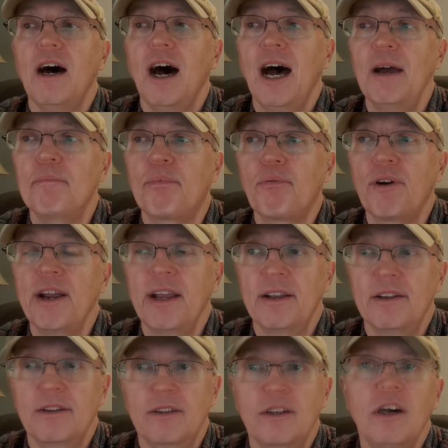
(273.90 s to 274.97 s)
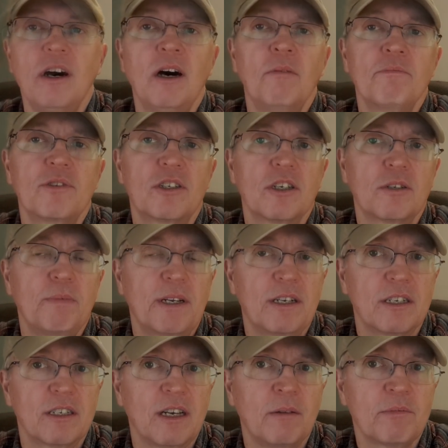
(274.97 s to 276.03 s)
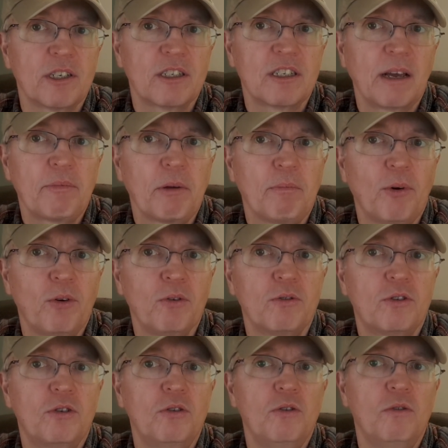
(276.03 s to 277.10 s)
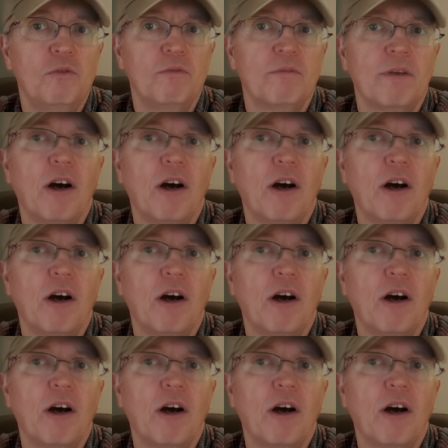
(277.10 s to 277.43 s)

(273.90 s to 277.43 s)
I bring Tums just because I'm susceptible to